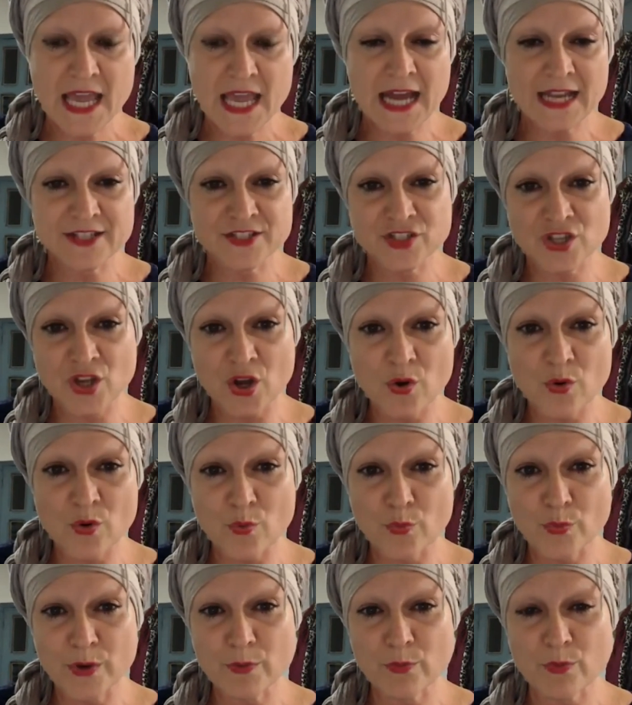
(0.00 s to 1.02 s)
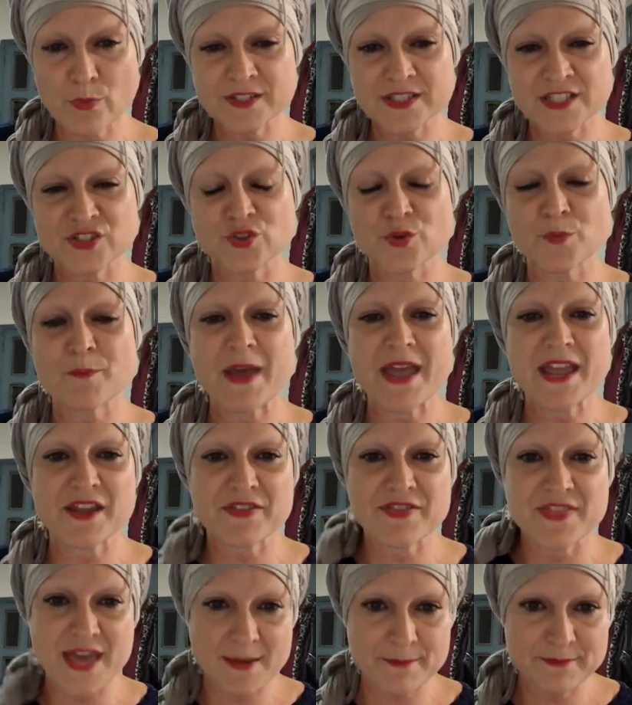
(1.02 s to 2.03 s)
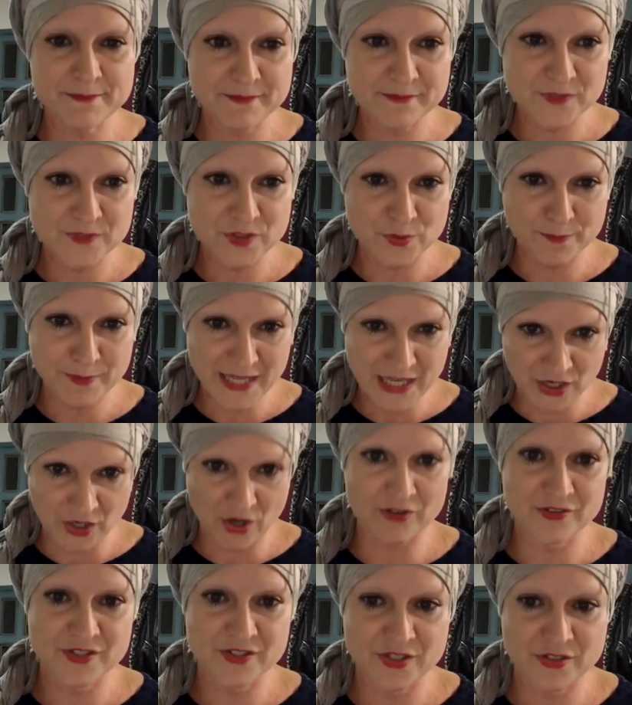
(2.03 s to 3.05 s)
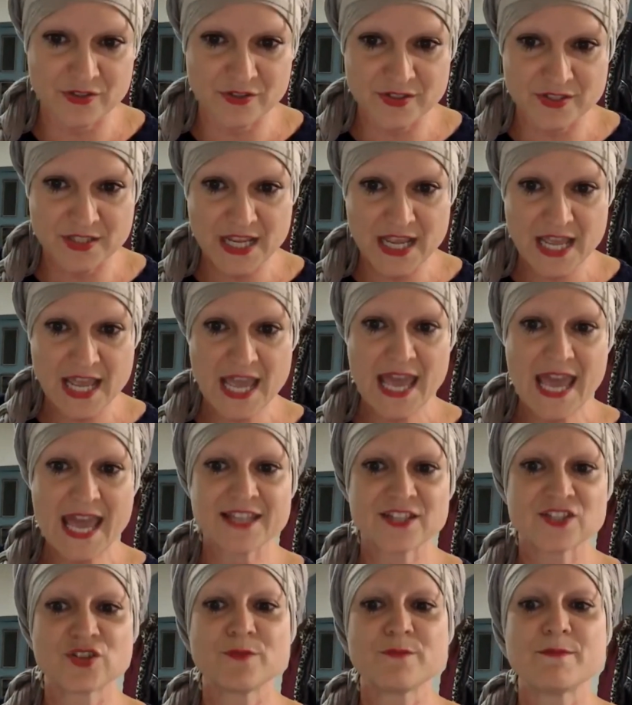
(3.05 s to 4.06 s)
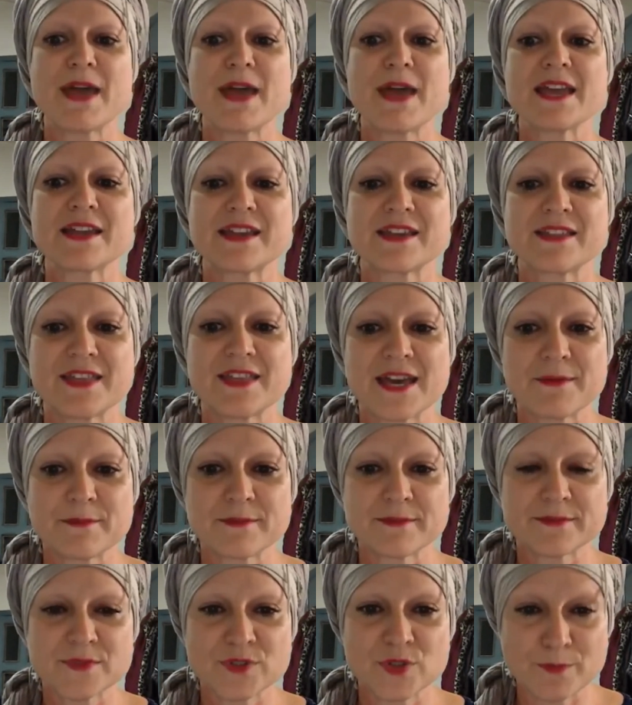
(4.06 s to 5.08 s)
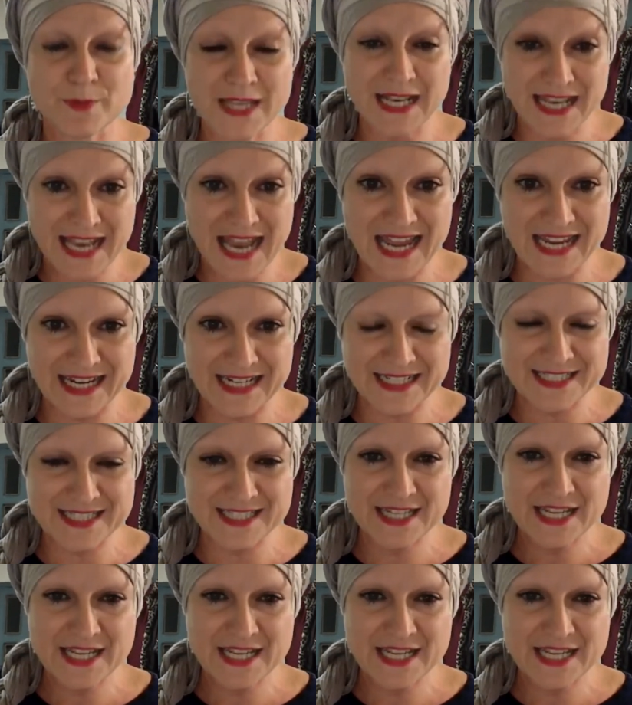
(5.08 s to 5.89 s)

And so we wanted to make them to be conscious and to make them to be light,